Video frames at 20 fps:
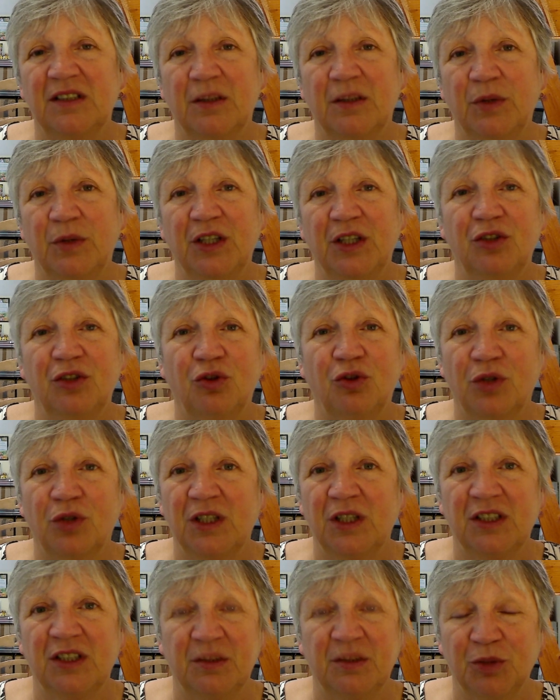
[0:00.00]
a week doing
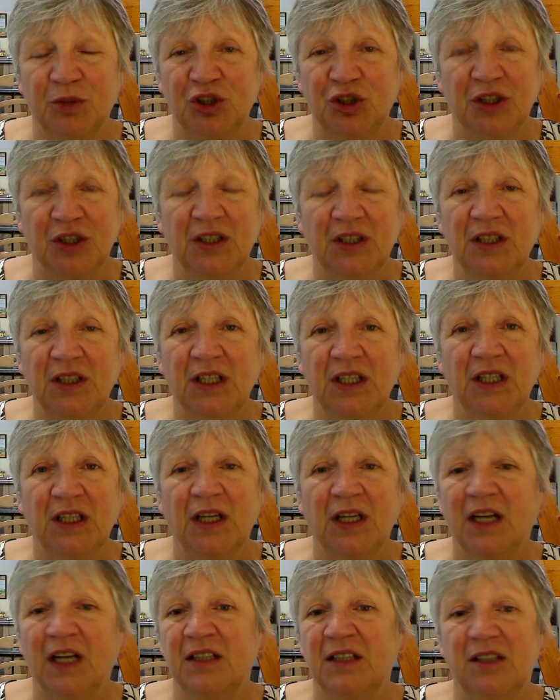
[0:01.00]
his
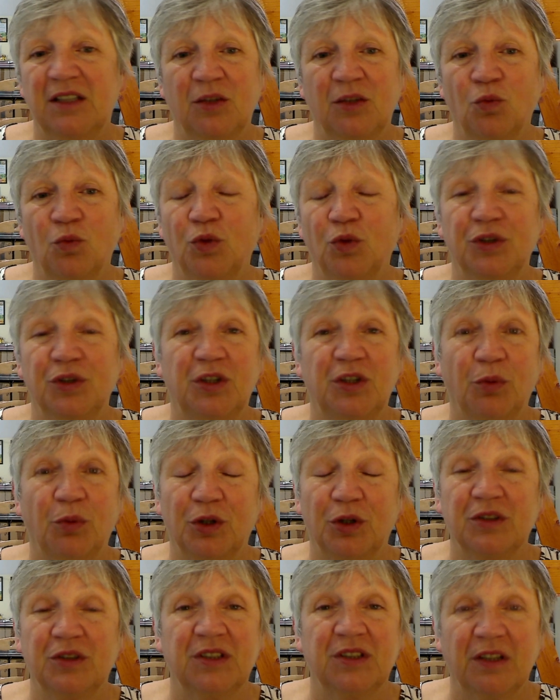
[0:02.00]
machinery and didn't want to
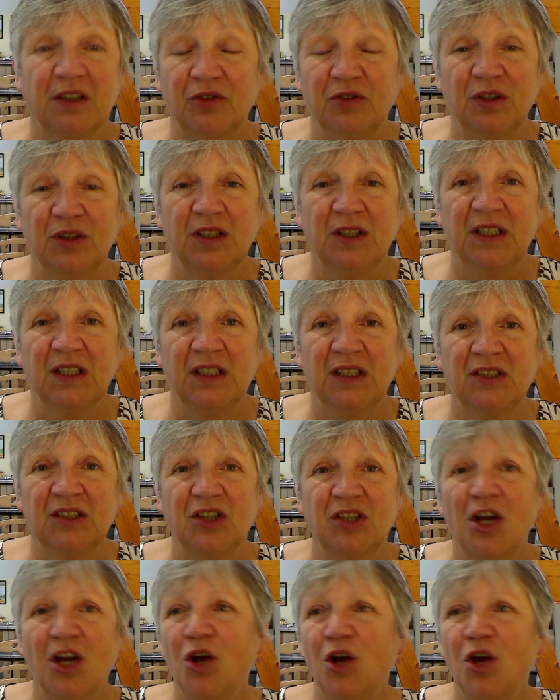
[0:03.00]
work 7 days.